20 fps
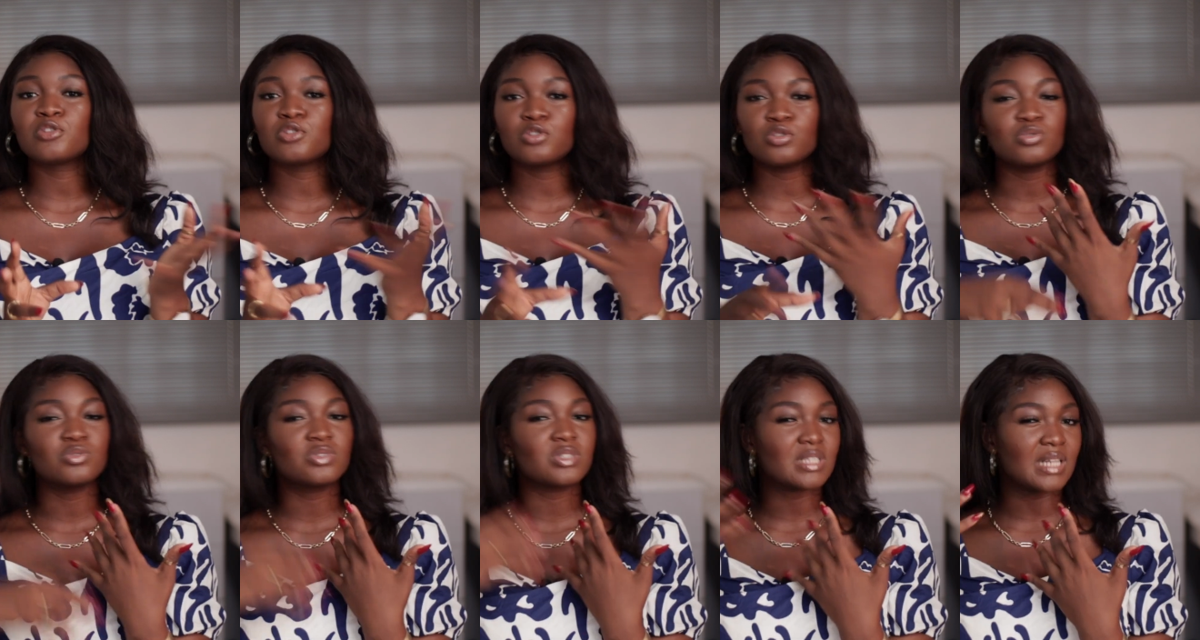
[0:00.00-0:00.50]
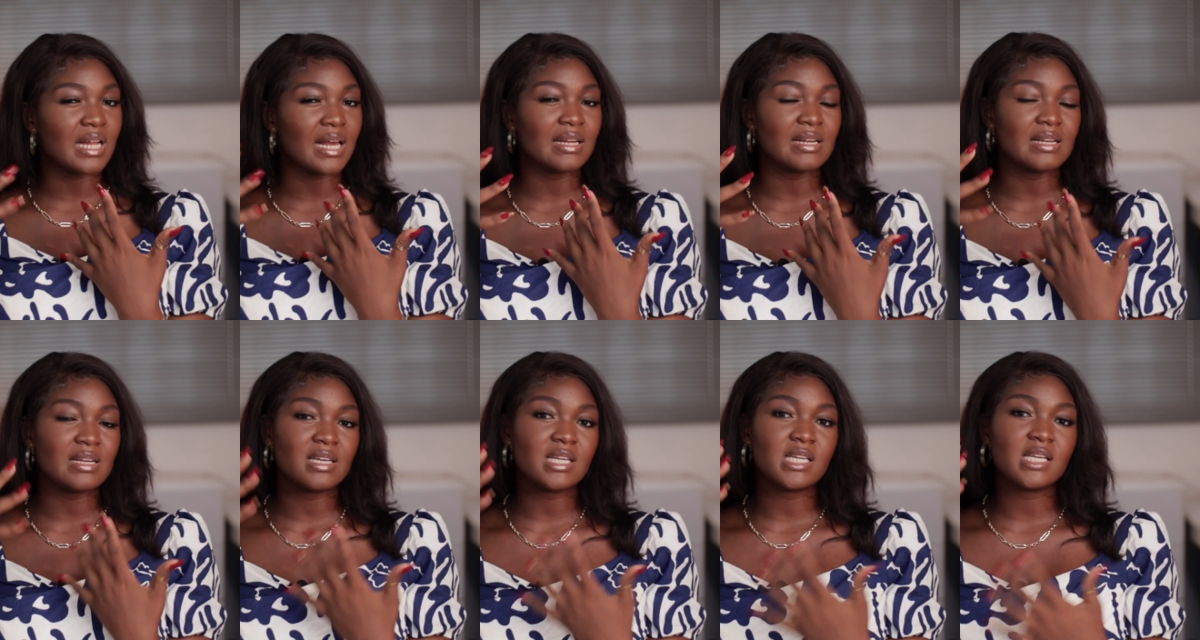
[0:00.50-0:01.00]
to
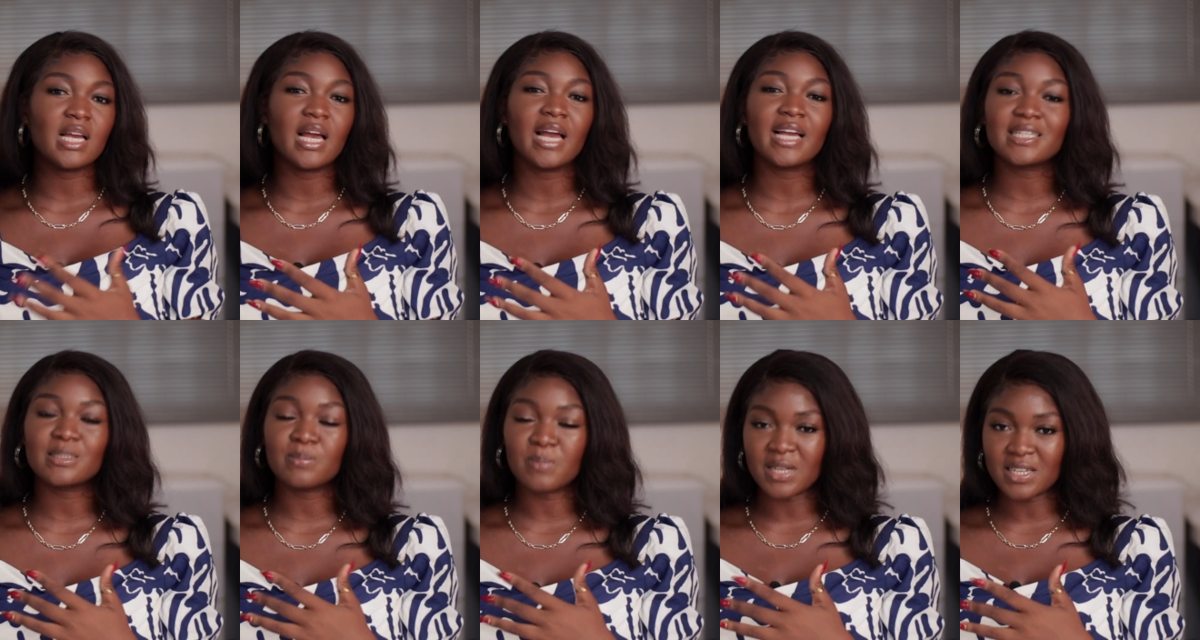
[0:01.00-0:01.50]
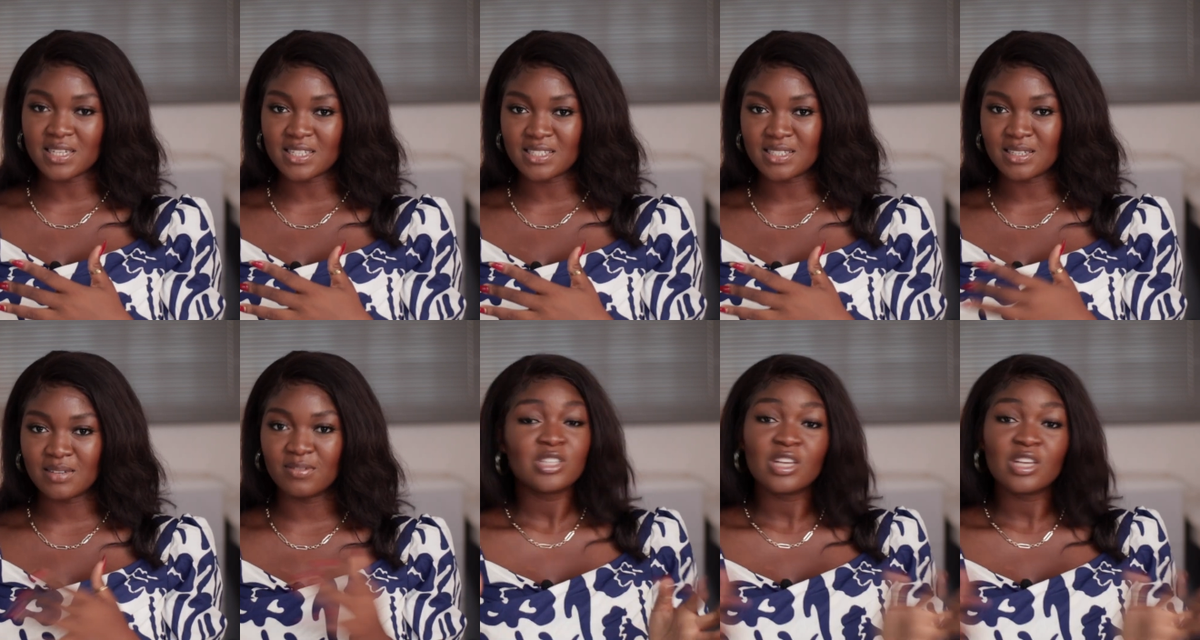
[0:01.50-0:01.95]
slightly expensive.